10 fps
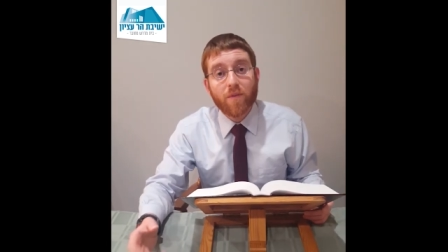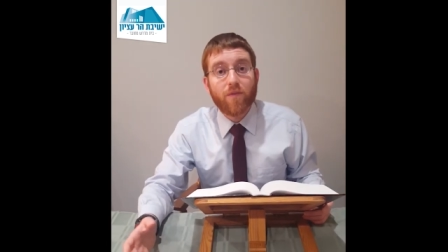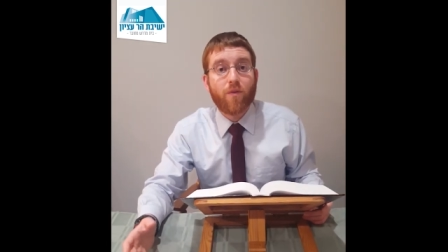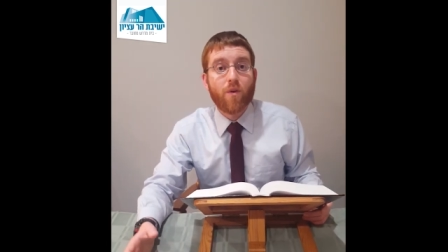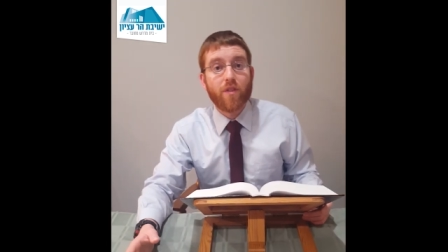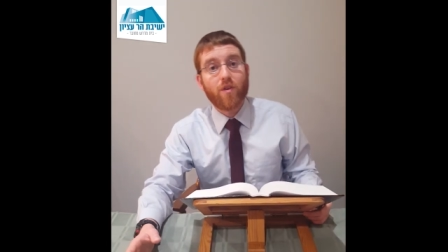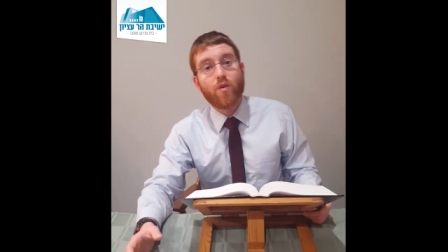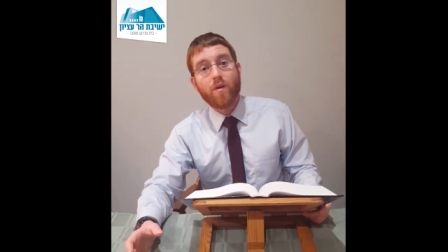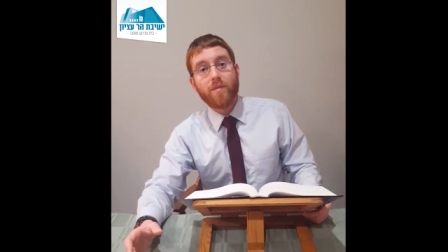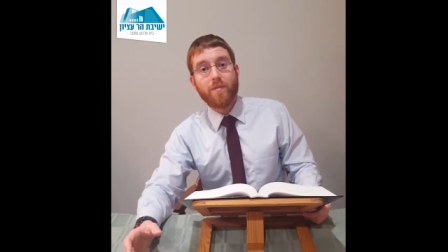before the
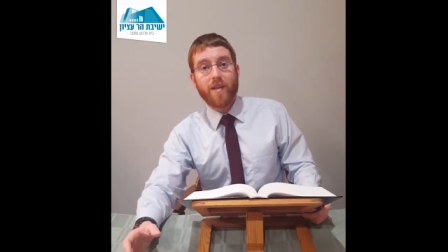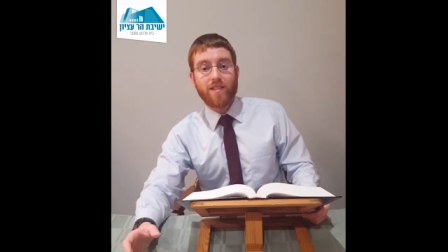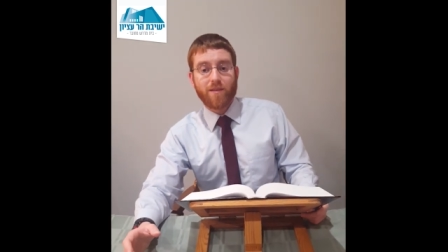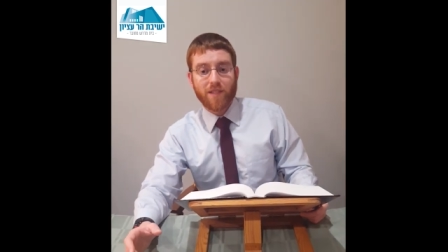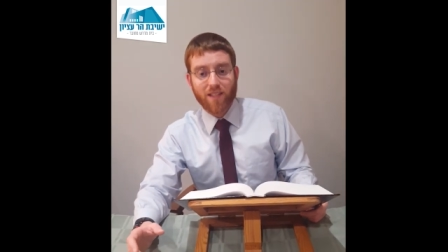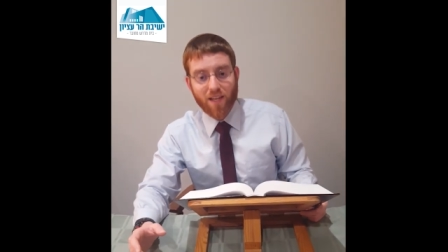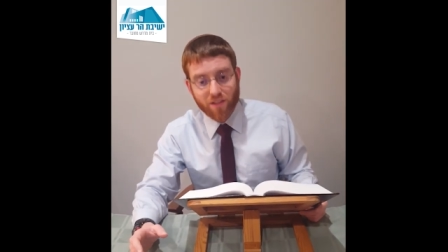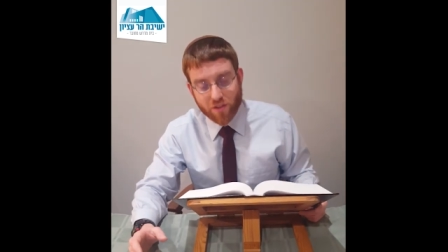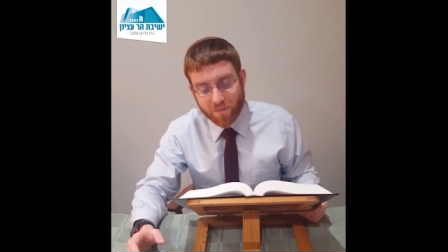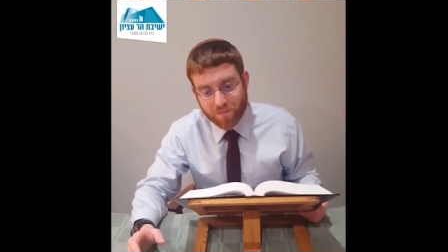churban Beit
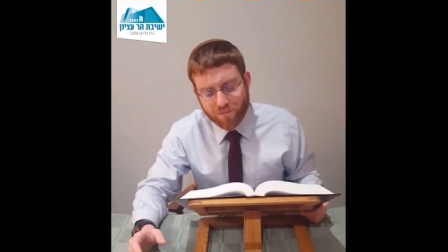HaMikdash,